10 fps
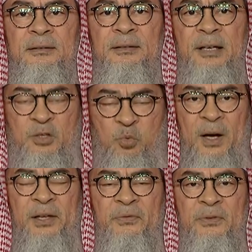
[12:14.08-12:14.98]
his
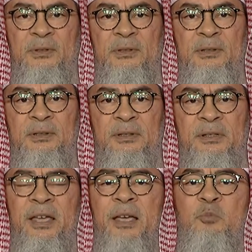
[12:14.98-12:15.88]
wife,
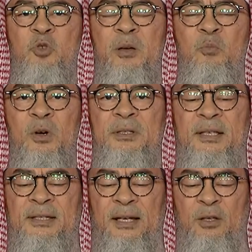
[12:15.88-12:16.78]
came to him once
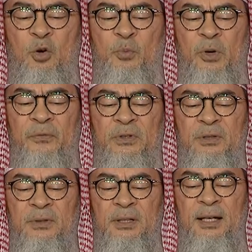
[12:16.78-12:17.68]
and said, "O Prophet
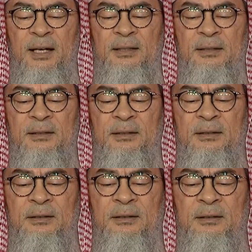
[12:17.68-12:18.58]
of Allah,
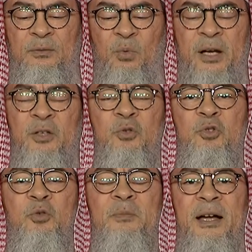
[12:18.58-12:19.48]
why don't
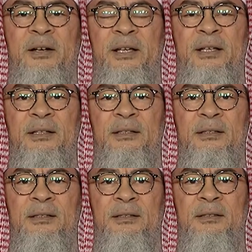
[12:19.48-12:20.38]
you marry
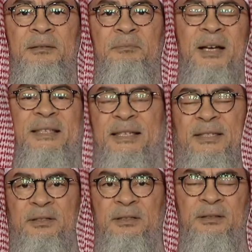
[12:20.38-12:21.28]
my
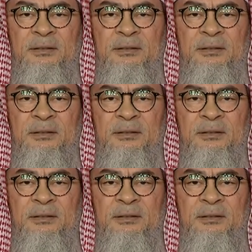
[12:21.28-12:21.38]
sister?"